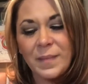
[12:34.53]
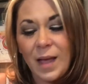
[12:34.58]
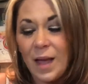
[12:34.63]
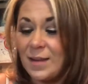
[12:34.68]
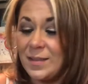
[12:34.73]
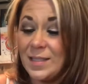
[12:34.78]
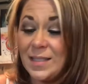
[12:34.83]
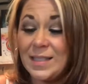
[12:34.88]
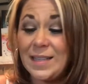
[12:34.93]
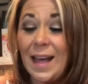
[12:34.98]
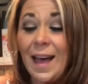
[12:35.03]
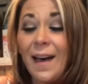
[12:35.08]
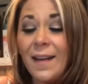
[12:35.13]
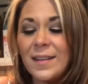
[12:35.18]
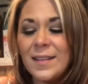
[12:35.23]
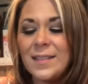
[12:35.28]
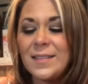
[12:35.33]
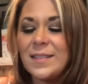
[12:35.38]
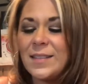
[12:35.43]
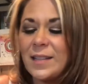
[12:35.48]
and
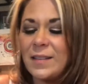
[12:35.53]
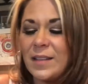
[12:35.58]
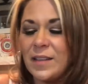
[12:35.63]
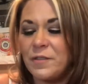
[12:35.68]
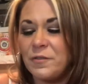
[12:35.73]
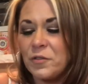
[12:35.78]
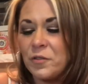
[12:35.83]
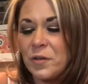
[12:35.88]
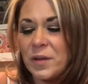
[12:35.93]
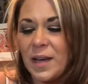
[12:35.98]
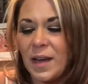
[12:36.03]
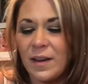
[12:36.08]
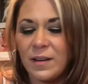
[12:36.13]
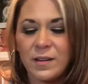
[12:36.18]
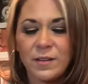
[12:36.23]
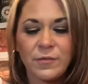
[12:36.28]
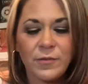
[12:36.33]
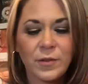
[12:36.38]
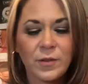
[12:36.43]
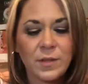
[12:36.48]
status that they've
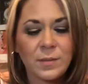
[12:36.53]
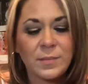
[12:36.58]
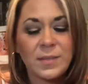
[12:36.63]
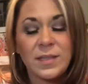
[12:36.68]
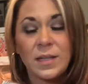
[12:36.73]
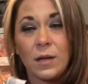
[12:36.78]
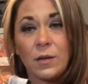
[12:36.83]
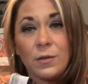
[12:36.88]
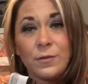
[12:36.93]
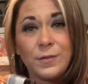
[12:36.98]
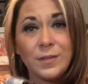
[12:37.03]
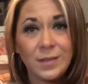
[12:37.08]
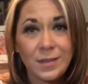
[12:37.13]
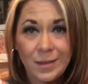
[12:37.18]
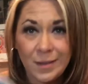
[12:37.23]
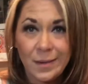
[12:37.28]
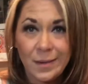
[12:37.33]
created for themselves,